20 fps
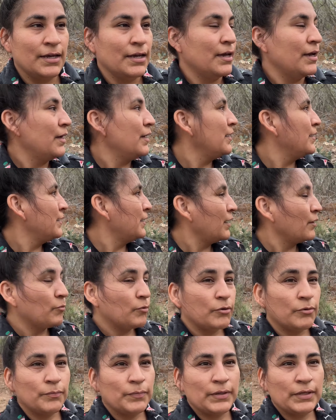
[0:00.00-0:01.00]
And I
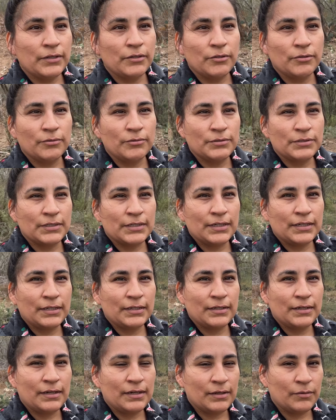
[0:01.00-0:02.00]
will be
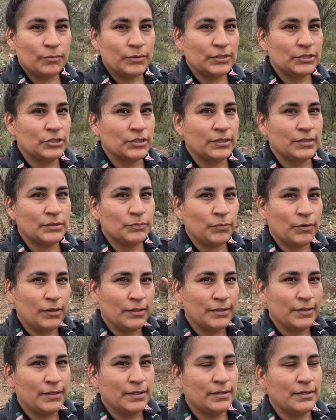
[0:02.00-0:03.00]
using, which is
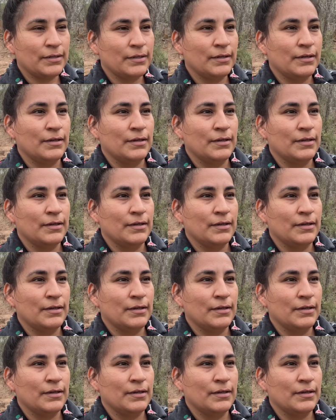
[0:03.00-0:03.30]
probably